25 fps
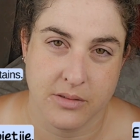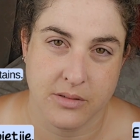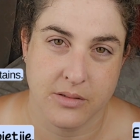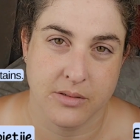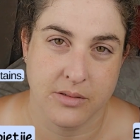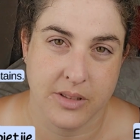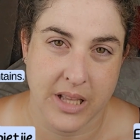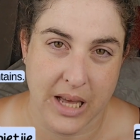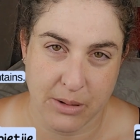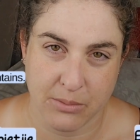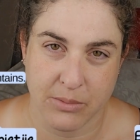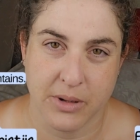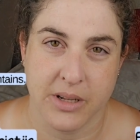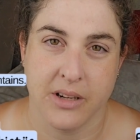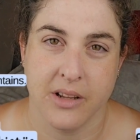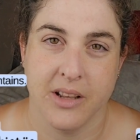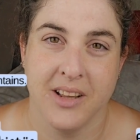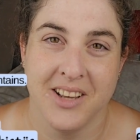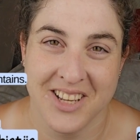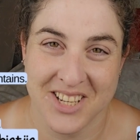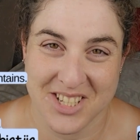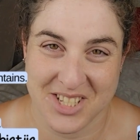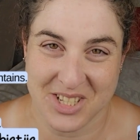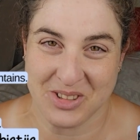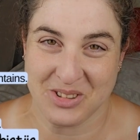that one
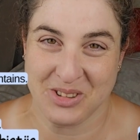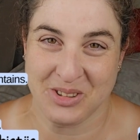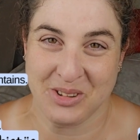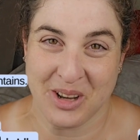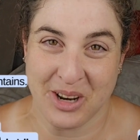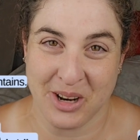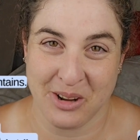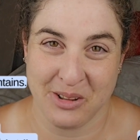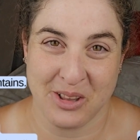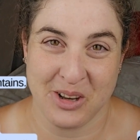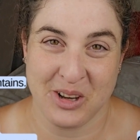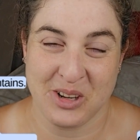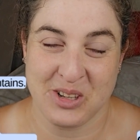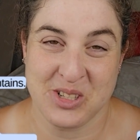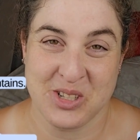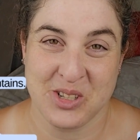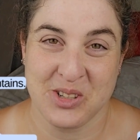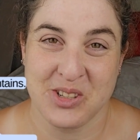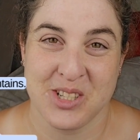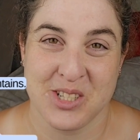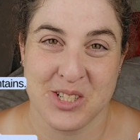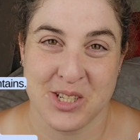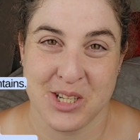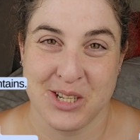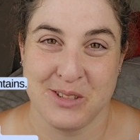is one of those who
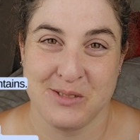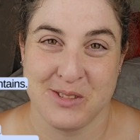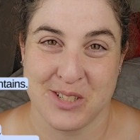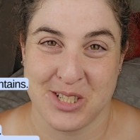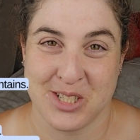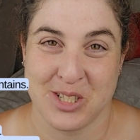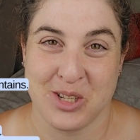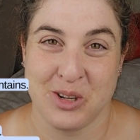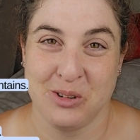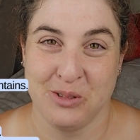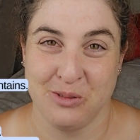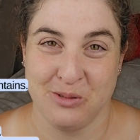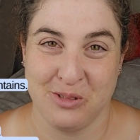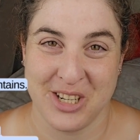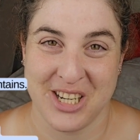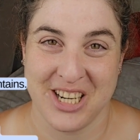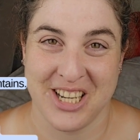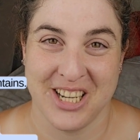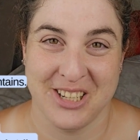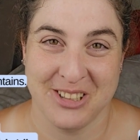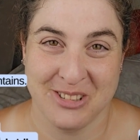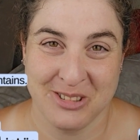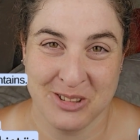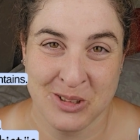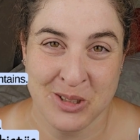deserves its own
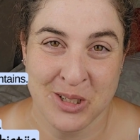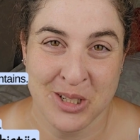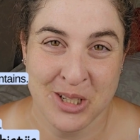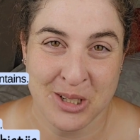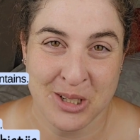video.